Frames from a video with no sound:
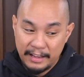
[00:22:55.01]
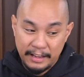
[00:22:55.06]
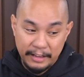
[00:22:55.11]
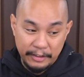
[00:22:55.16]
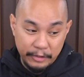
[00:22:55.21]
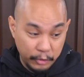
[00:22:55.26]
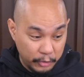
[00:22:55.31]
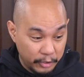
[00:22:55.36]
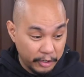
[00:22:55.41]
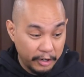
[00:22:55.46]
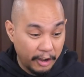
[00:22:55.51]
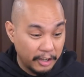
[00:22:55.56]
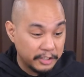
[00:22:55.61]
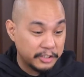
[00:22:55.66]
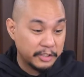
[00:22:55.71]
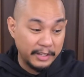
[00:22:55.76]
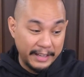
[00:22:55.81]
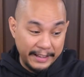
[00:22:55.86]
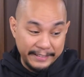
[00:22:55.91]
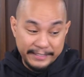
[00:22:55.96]
You could
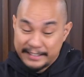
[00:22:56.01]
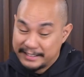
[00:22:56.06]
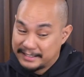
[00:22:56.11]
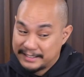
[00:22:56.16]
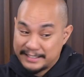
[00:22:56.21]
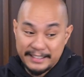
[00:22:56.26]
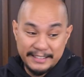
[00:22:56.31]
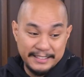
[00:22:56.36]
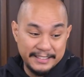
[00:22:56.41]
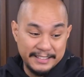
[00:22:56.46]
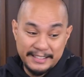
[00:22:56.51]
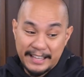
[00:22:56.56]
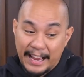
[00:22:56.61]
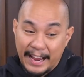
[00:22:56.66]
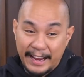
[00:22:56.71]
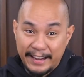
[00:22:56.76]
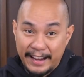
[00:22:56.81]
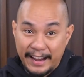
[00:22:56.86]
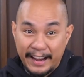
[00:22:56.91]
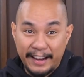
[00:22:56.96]
also let this sit
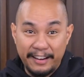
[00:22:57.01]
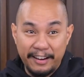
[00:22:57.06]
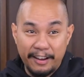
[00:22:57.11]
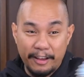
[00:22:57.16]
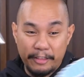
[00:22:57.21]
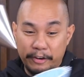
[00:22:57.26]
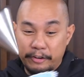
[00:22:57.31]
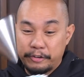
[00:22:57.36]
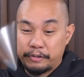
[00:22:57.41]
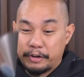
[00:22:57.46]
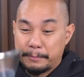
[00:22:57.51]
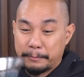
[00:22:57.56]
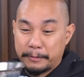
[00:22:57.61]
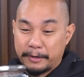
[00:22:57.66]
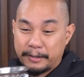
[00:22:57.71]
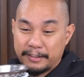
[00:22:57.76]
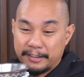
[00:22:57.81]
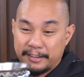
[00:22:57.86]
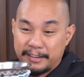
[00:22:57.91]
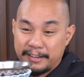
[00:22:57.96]
inside any other
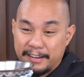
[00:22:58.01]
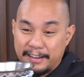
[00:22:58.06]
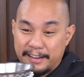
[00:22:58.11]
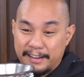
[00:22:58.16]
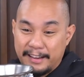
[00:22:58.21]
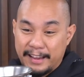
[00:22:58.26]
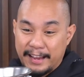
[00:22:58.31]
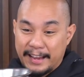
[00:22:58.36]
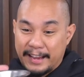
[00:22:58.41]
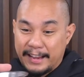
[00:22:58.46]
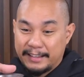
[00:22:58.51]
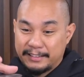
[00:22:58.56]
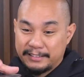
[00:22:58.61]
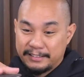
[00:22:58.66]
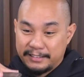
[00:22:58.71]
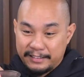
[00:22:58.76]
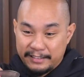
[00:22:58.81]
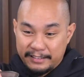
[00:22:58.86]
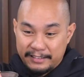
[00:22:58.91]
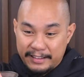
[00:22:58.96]
dripper and
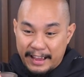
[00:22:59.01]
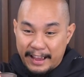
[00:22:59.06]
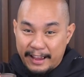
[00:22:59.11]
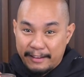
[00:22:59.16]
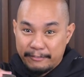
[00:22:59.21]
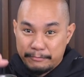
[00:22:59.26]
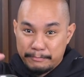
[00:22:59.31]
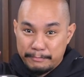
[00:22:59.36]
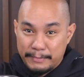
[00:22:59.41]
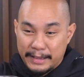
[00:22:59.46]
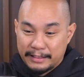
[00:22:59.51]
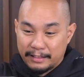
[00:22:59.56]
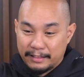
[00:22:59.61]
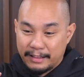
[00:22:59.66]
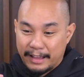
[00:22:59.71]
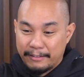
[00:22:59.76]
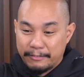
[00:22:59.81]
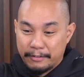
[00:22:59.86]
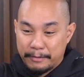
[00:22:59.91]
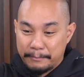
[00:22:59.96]
have
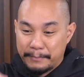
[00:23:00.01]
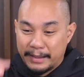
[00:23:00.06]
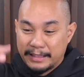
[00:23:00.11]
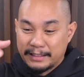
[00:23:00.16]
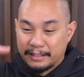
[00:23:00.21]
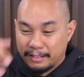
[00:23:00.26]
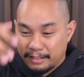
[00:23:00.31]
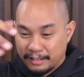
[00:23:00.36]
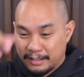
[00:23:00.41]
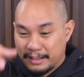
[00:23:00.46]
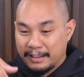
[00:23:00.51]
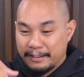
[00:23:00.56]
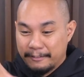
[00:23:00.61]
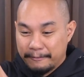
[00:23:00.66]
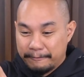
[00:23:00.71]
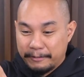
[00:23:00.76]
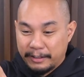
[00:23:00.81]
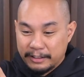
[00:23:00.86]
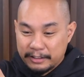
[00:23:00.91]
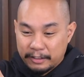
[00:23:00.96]
a metal
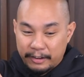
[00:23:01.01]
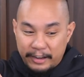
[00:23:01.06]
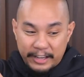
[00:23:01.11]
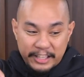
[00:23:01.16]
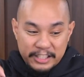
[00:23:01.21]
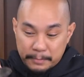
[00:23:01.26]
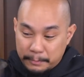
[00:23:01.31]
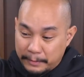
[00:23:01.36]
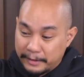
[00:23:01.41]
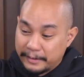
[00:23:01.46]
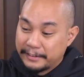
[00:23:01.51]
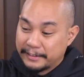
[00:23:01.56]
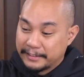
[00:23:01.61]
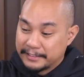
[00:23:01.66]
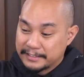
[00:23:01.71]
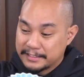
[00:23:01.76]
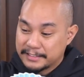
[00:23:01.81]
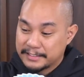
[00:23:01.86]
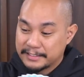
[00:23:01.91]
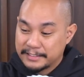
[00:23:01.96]
filter
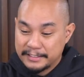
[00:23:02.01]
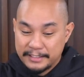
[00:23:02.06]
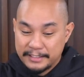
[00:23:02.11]
experience,